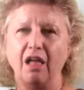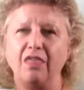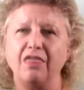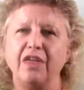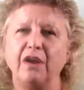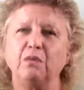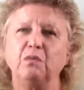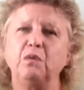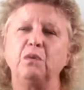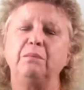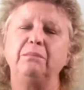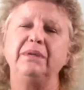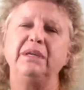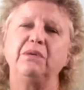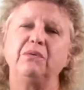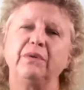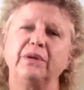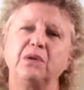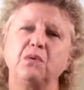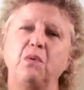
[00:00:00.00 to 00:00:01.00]
There will be
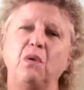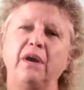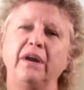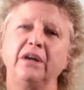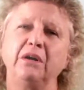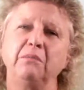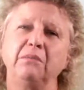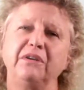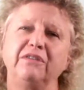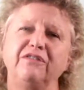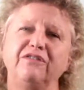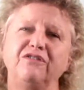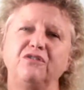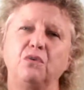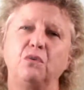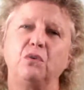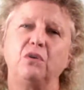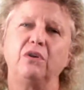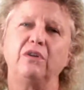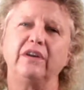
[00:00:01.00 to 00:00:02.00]
a requirement
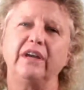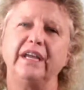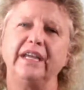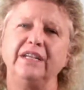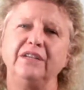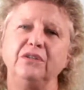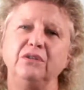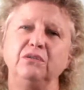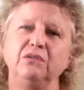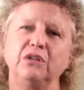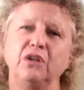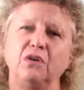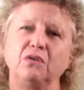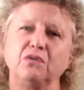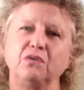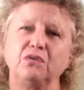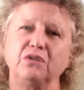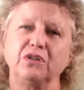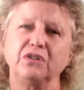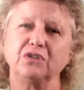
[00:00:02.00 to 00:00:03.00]
for a new
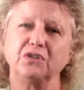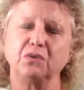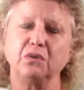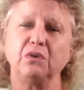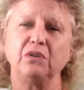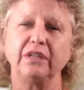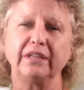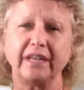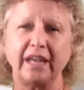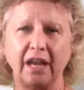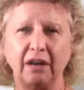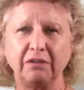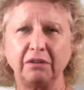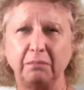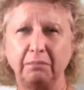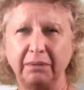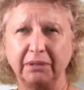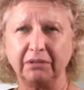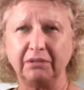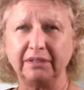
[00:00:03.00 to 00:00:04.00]
local control
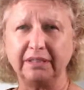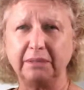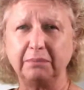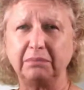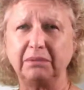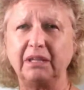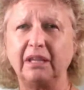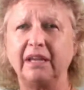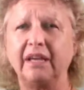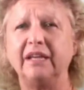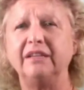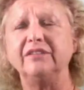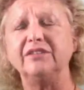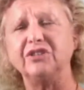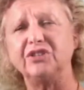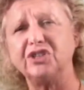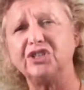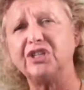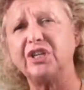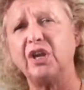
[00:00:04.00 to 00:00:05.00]
accountability plan
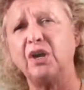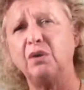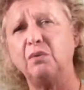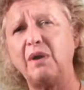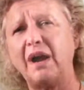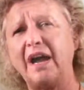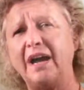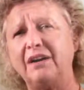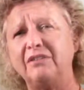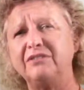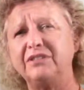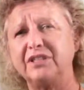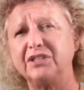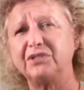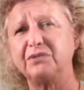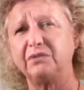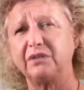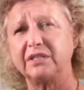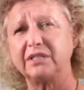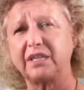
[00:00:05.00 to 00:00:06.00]
to show how
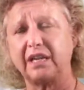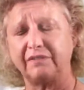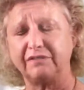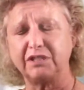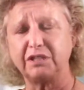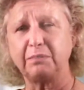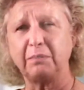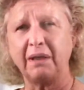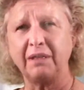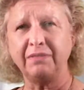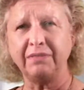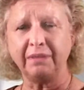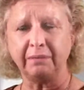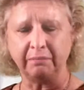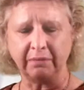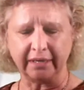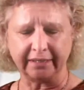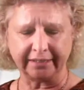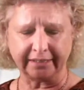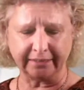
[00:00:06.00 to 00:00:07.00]
districts have spent the
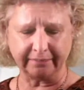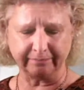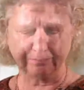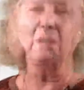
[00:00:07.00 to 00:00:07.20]
money.